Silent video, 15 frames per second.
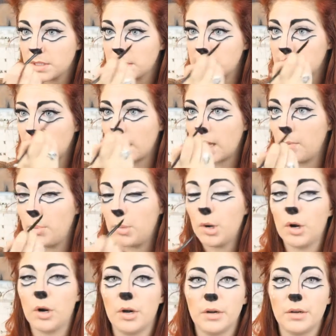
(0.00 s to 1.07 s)
looks like a
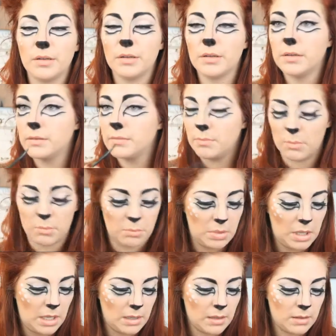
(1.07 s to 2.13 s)
bird
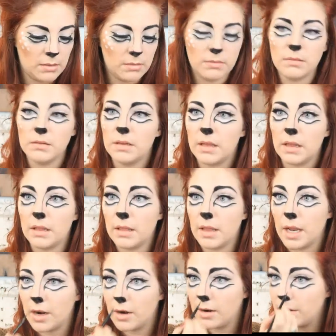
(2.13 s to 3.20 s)
beak in
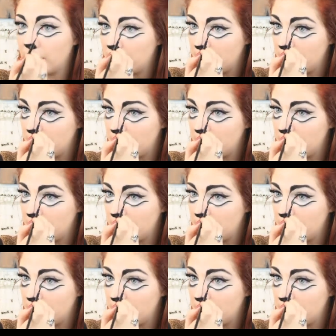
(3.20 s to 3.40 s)
there,